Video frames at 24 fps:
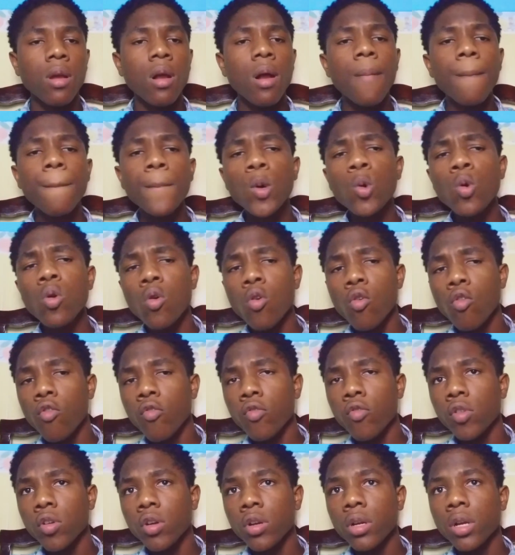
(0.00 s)

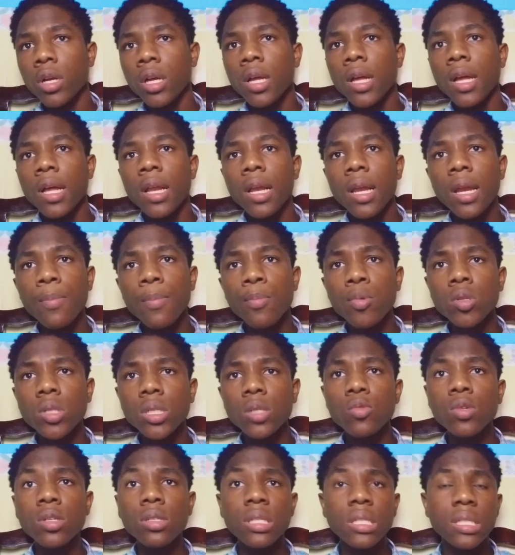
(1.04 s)
Moreover, leprosy
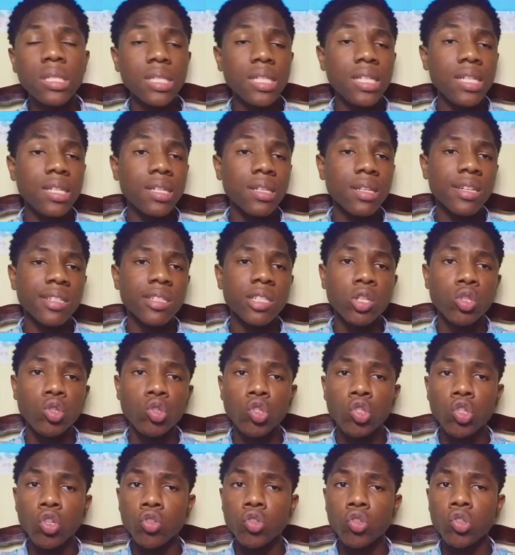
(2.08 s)
was seen as a
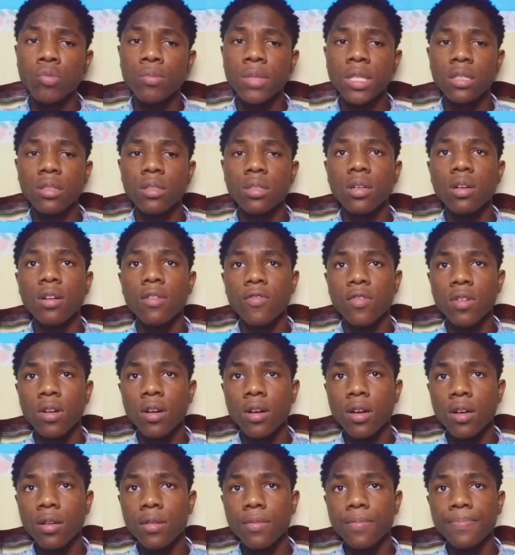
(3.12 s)
judgment of
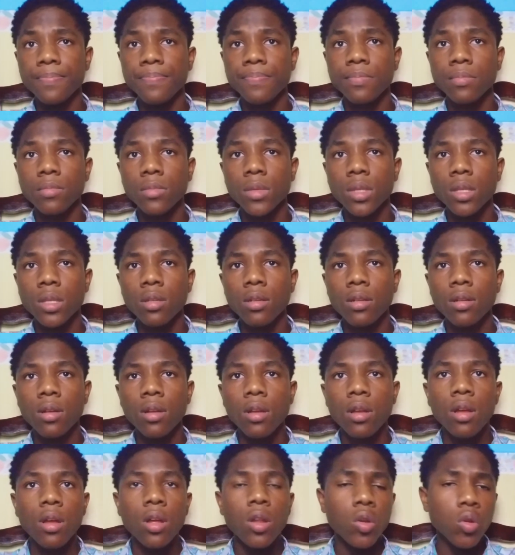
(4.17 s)
God.
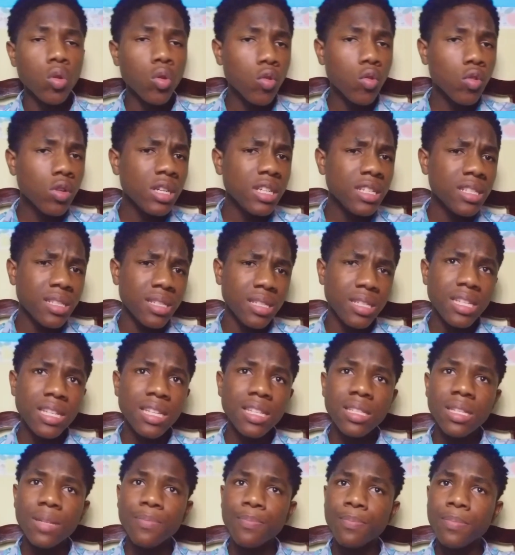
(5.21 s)
No
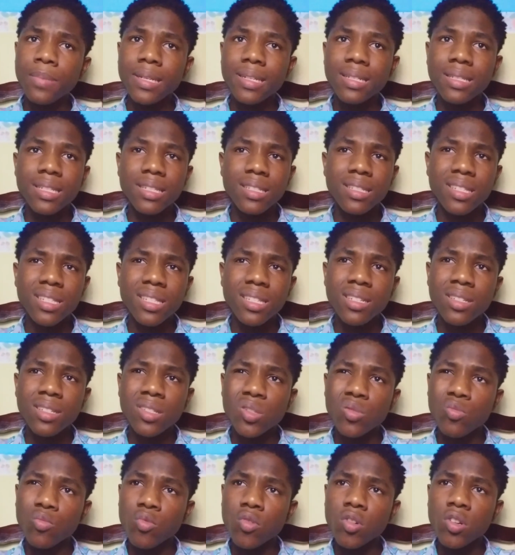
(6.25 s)
disease depicted sin's
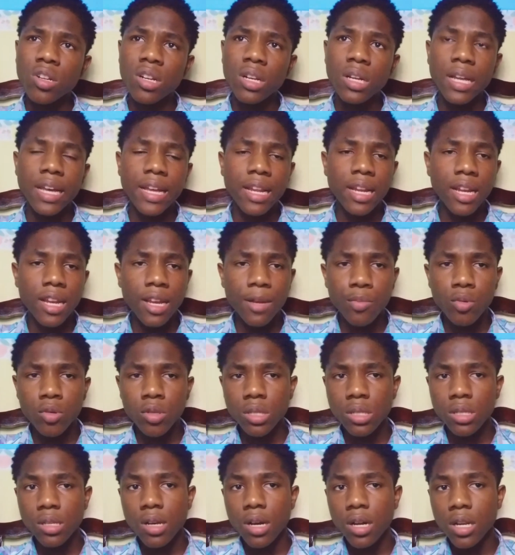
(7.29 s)
work like
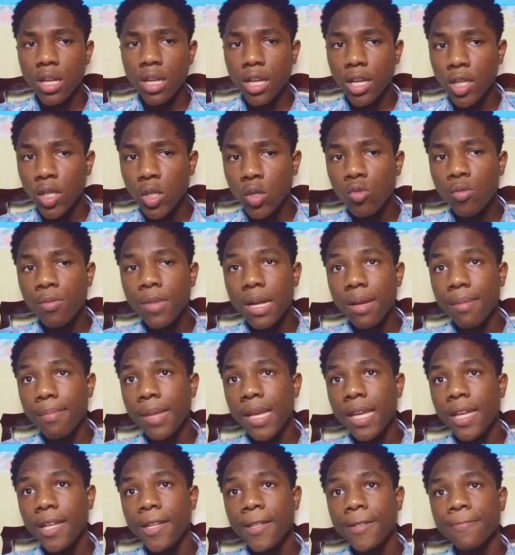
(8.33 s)
leprosy on a human
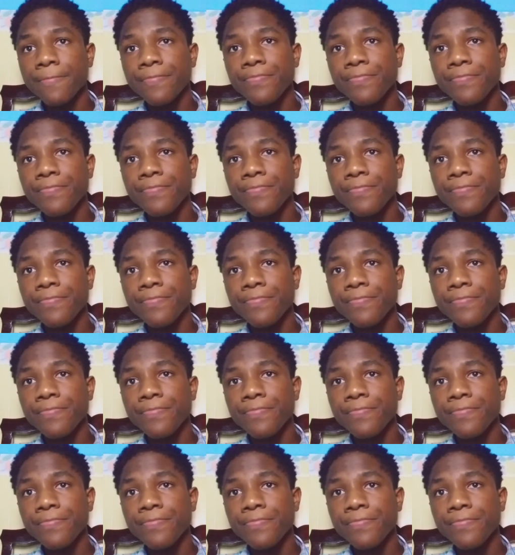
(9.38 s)
being.